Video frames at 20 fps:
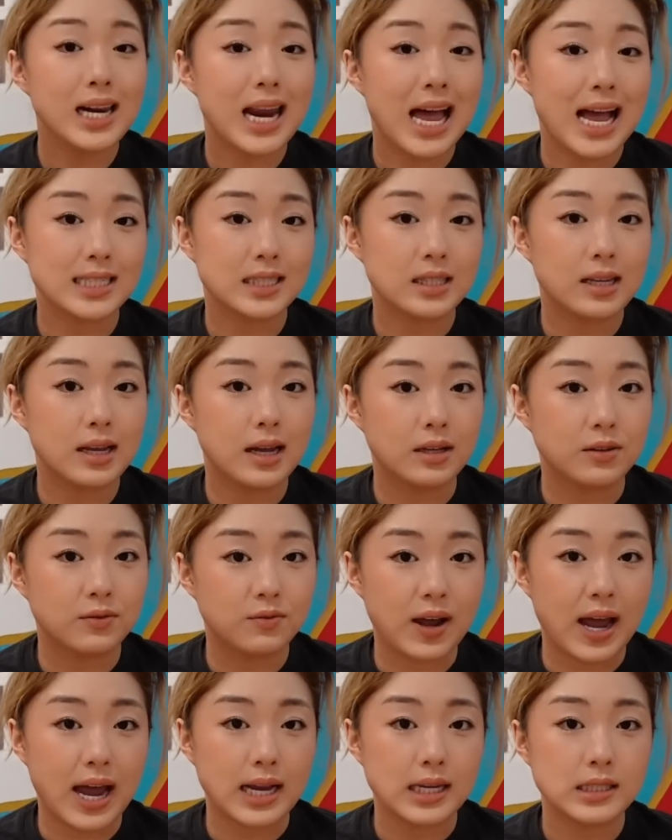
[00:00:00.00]
last
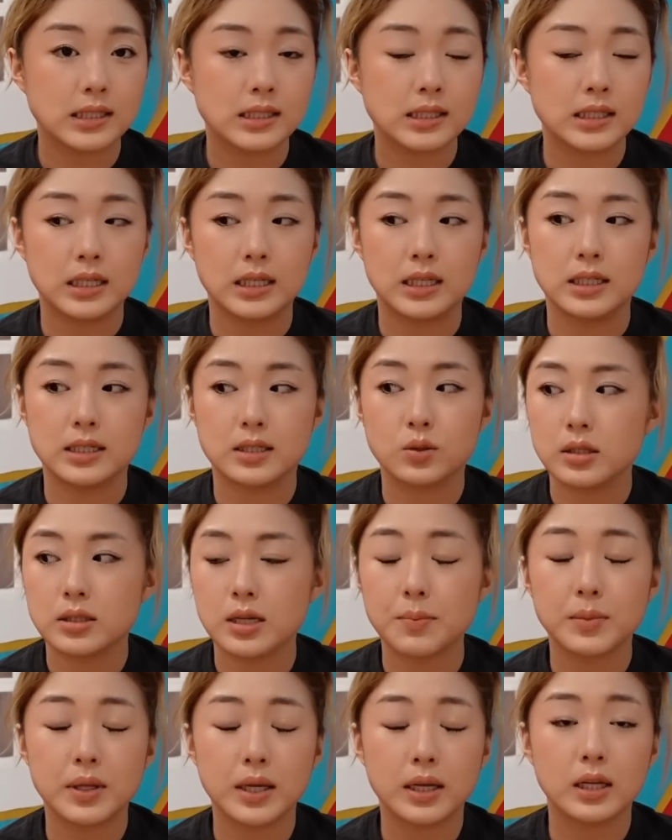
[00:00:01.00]
advice is
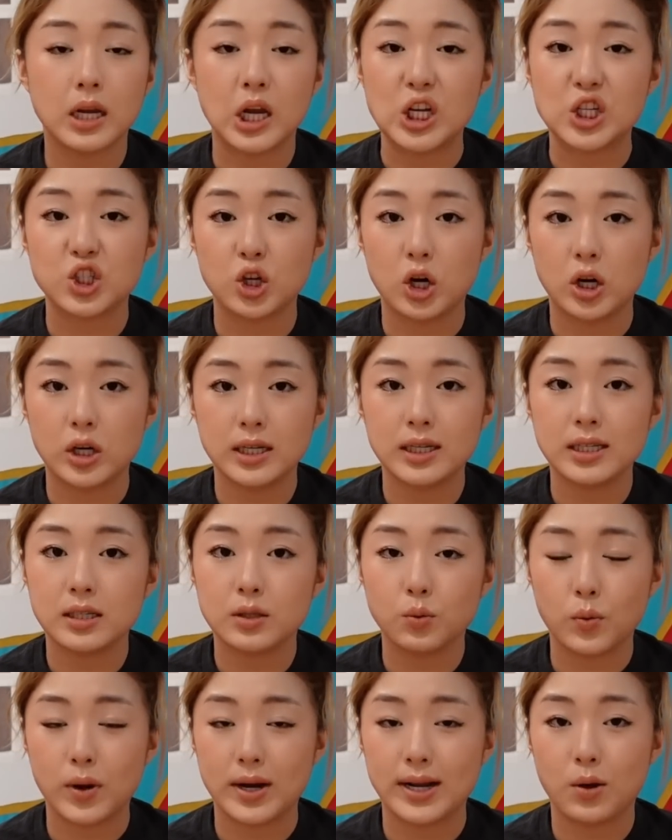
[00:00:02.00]
something that I started
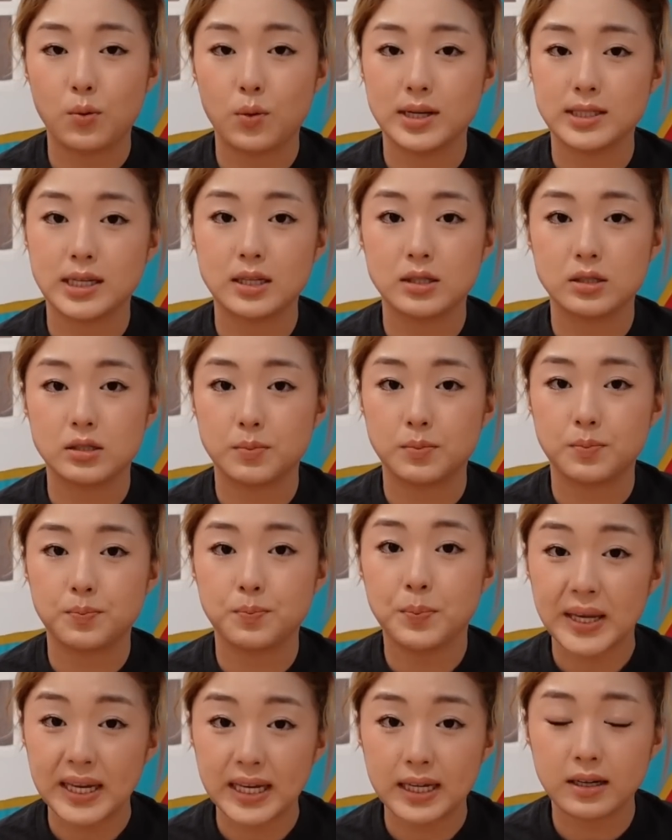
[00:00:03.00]
when I was at the
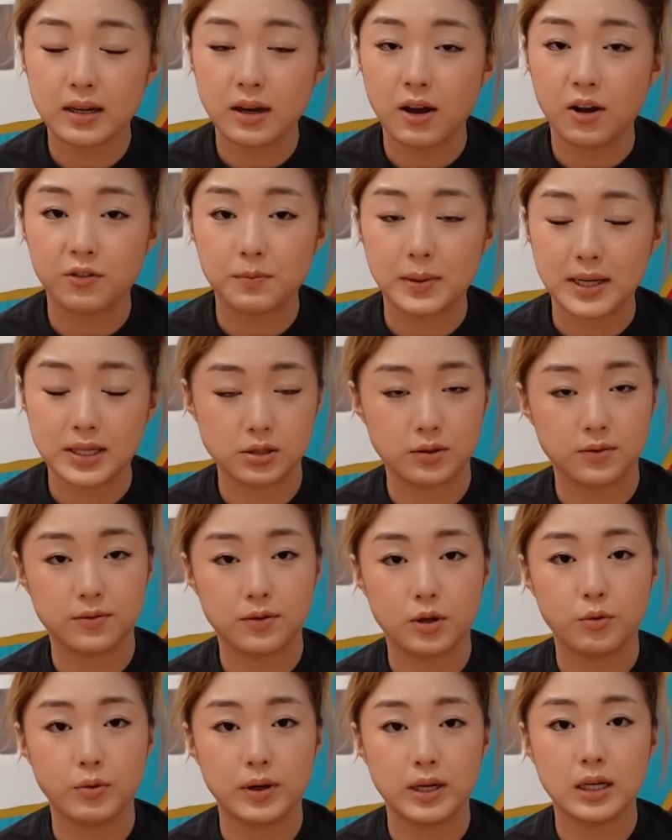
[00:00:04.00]
peak of my
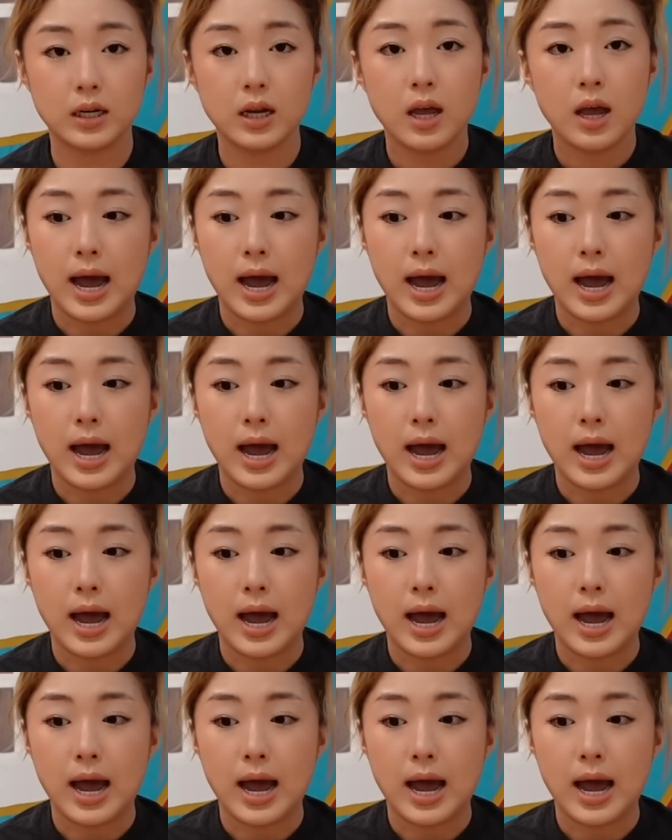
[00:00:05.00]
suffering.